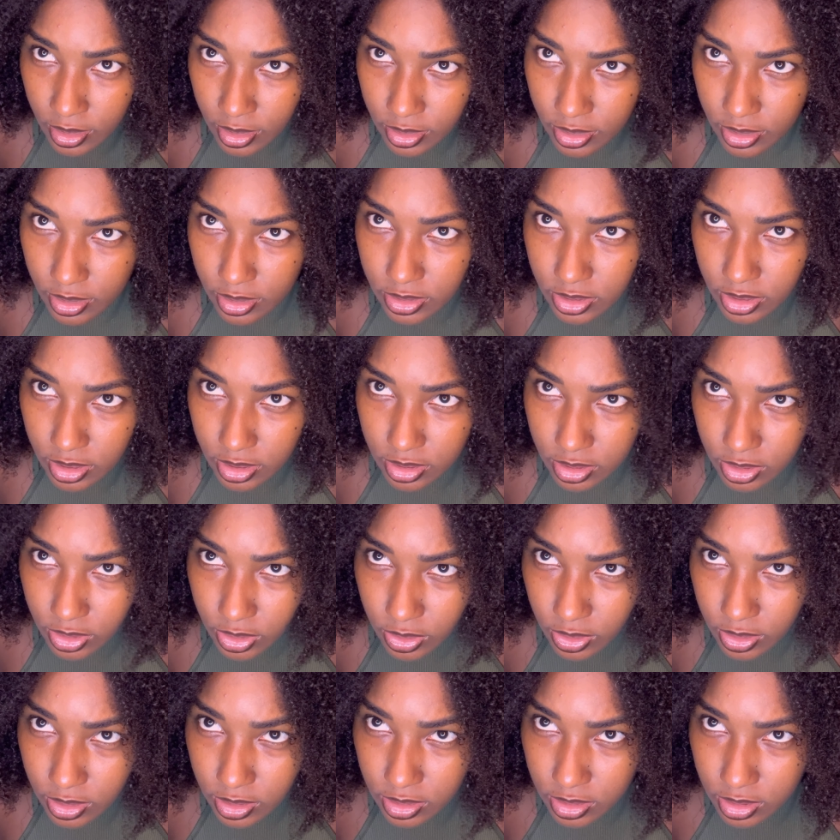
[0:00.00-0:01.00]
you're just
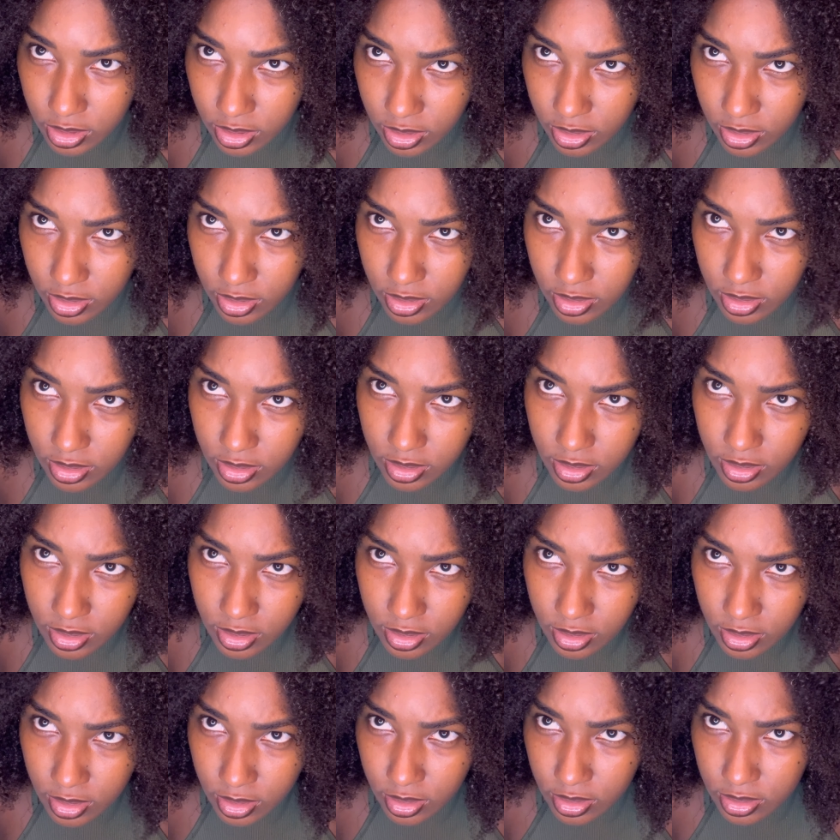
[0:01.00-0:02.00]
going to
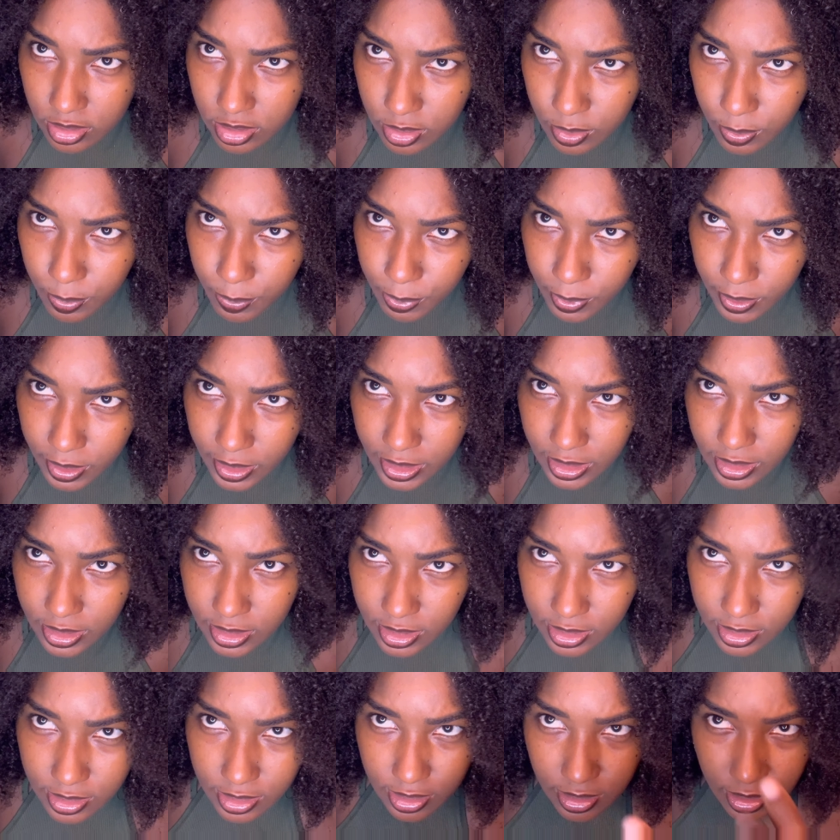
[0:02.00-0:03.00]
split
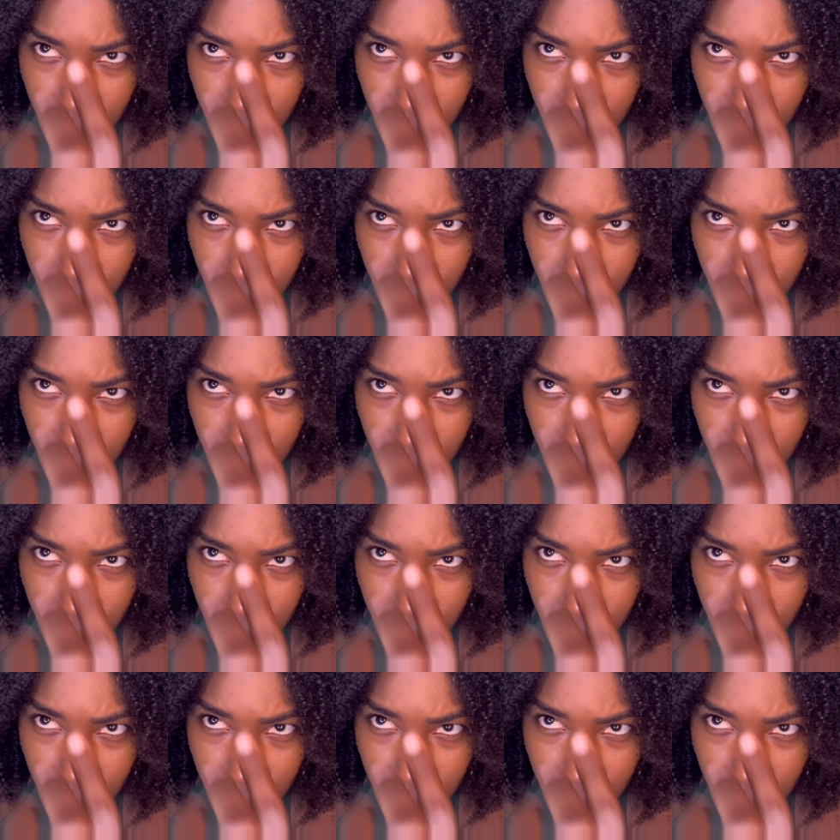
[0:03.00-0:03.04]
this,